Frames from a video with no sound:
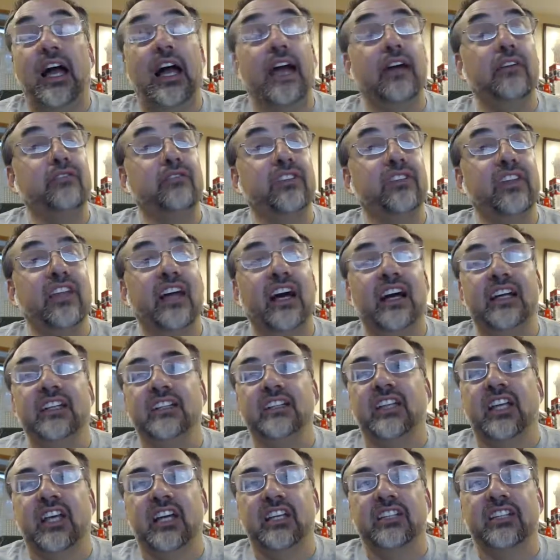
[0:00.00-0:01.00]
have
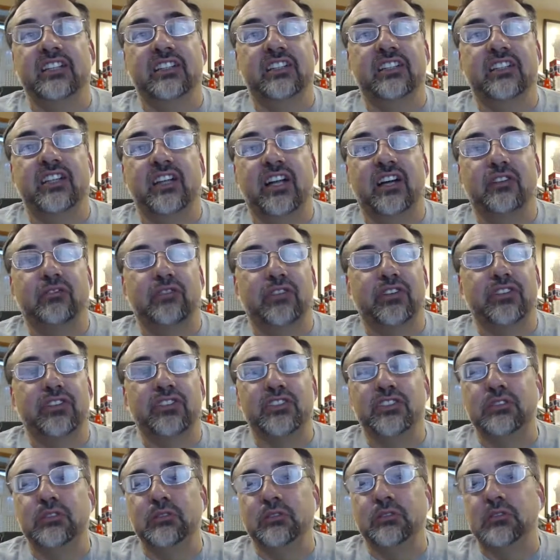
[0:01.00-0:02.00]
not gotten an offer
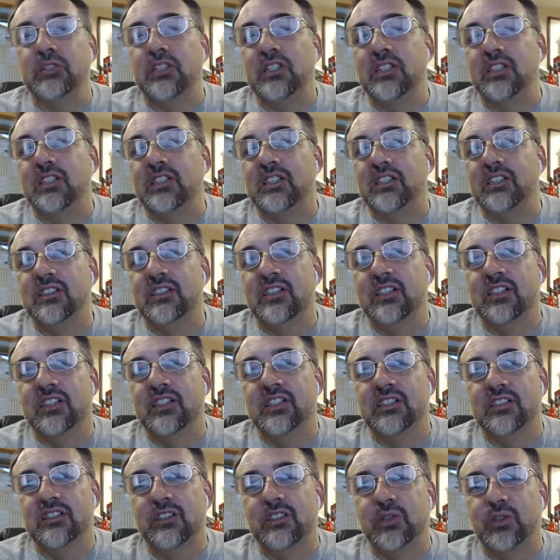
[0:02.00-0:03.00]
to
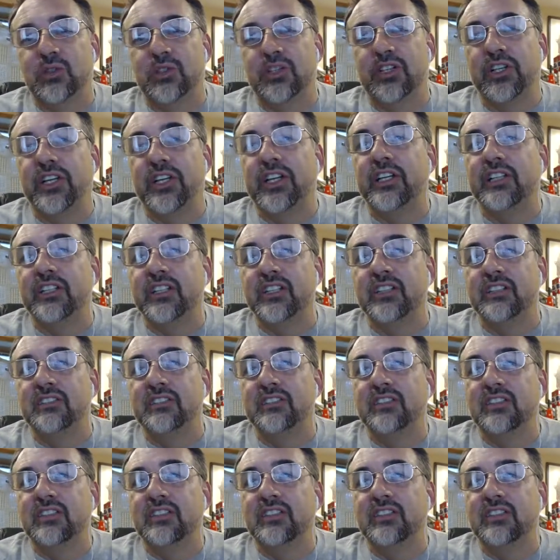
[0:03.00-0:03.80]
order yet, no.